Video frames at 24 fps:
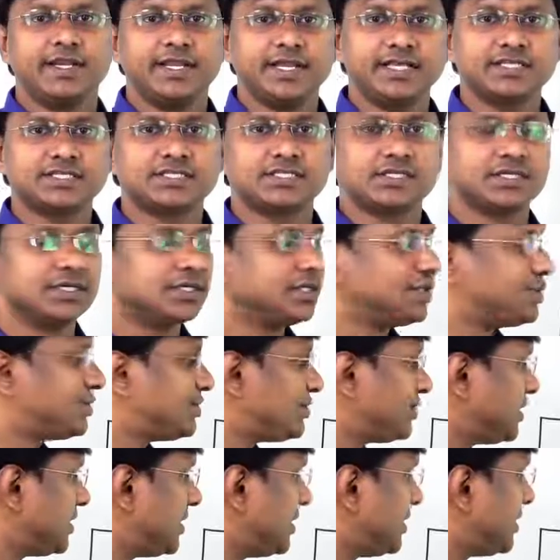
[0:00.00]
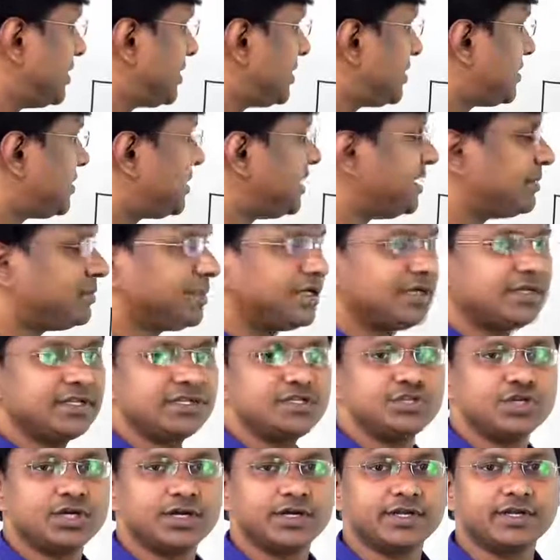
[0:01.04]
next to the treatment
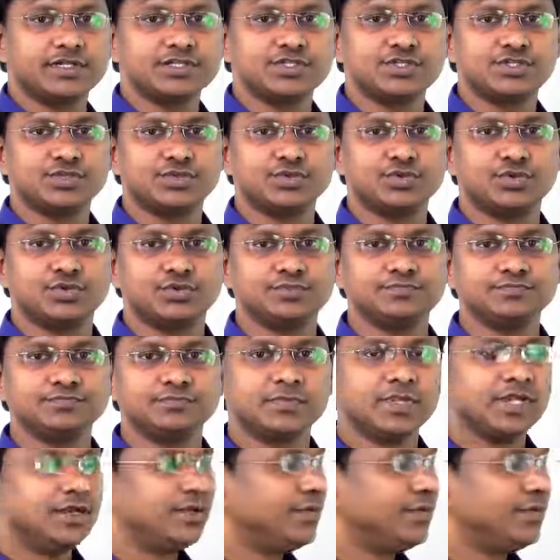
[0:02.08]
in Sjögren's syndrome,